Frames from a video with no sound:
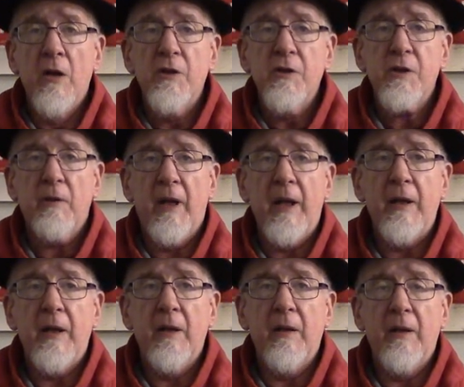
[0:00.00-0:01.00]
So
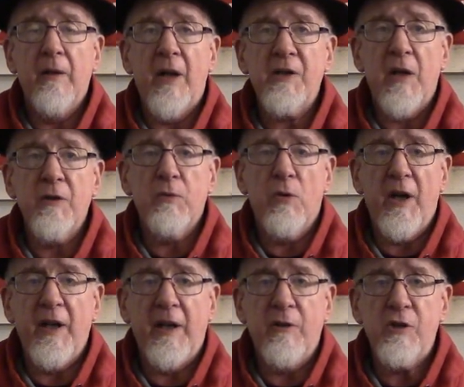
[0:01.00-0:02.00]
I, as I was
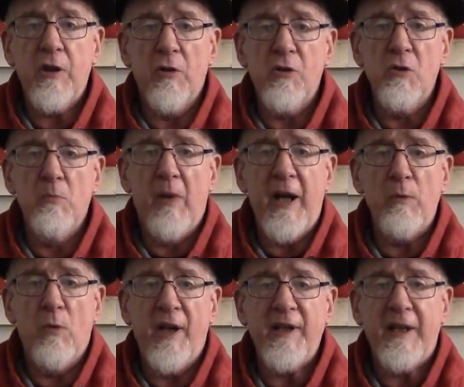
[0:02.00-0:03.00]
walking out, she goes, you
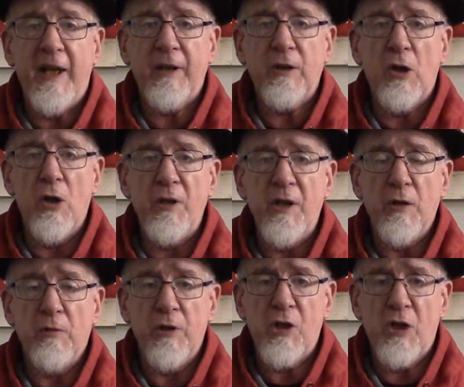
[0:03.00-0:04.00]
might want to get a gurney
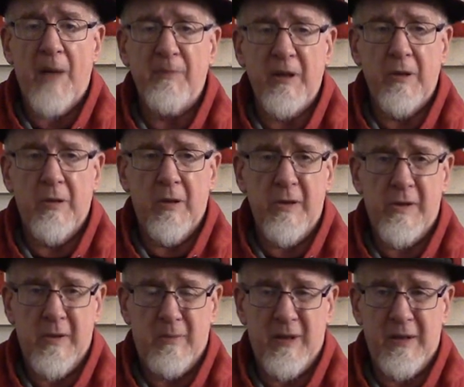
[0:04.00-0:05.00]
or a shopping cart.
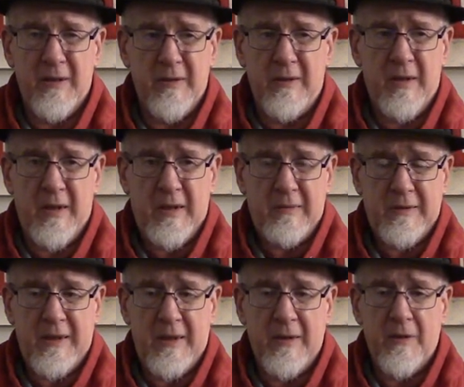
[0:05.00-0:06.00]
So I'm like, okay,
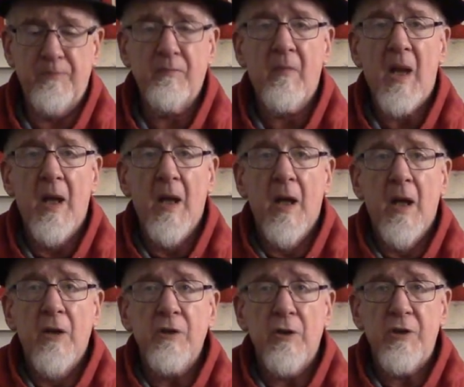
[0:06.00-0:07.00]
what the hell?
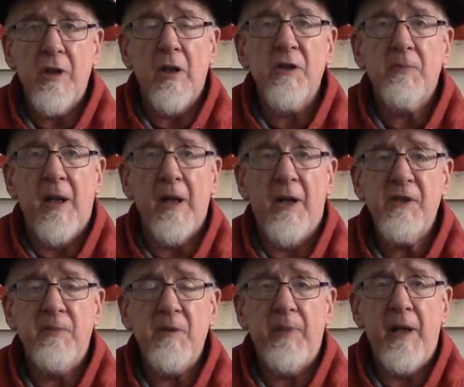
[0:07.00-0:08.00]
So she goes, my
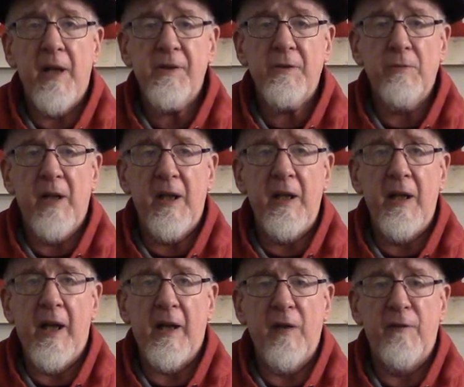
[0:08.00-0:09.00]
husband passed
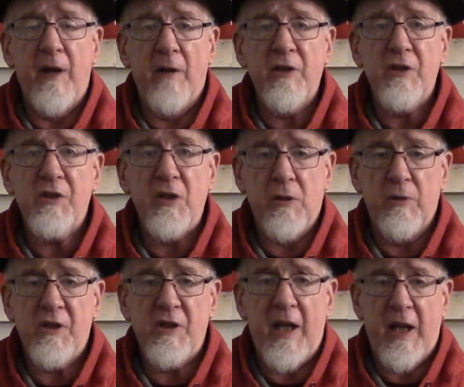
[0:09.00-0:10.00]
away and I found his
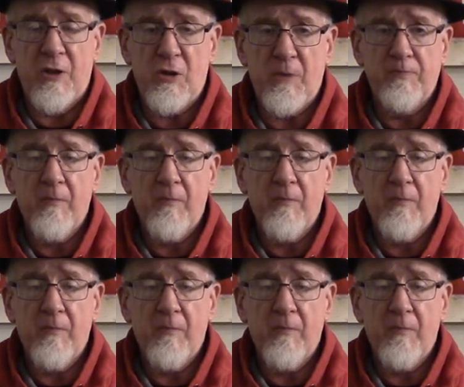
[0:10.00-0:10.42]
secret stash.